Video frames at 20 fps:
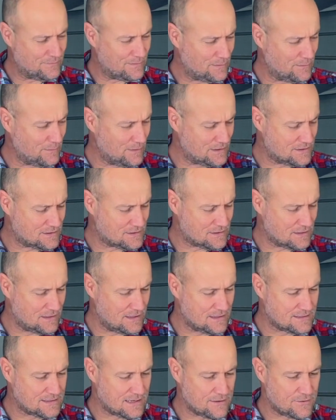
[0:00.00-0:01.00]
which
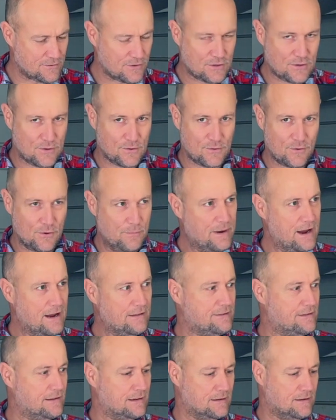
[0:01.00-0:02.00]
is either a good or a
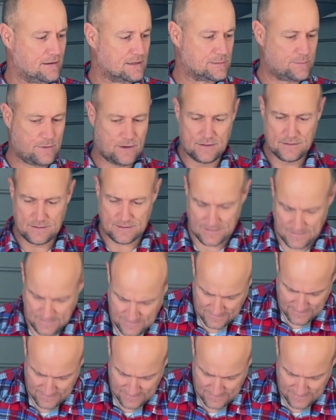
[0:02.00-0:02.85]
bad thing, I suppose.